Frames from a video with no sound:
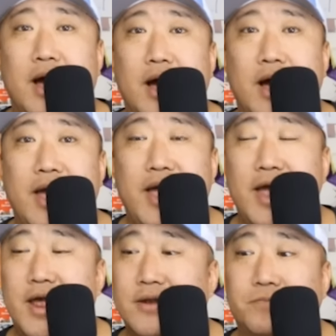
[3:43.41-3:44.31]

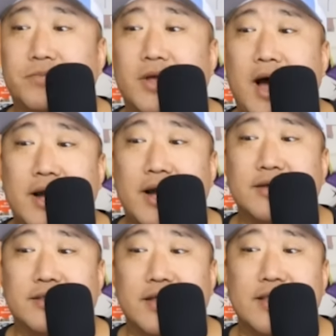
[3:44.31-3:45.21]
and
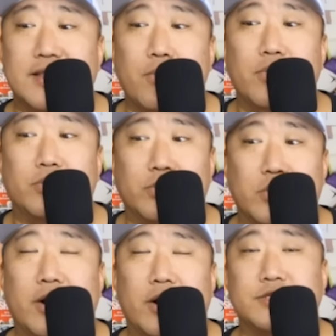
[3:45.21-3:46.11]
I think that that would
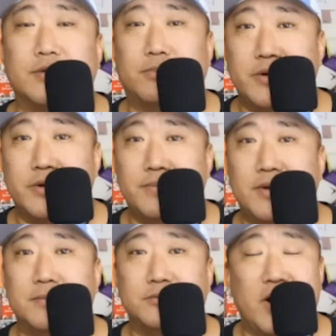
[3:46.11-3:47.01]
require some
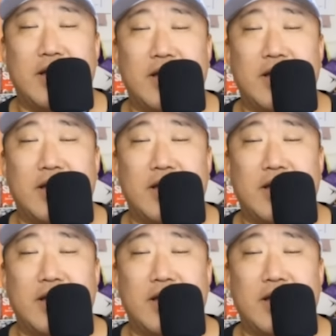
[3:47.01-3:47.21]
premium draft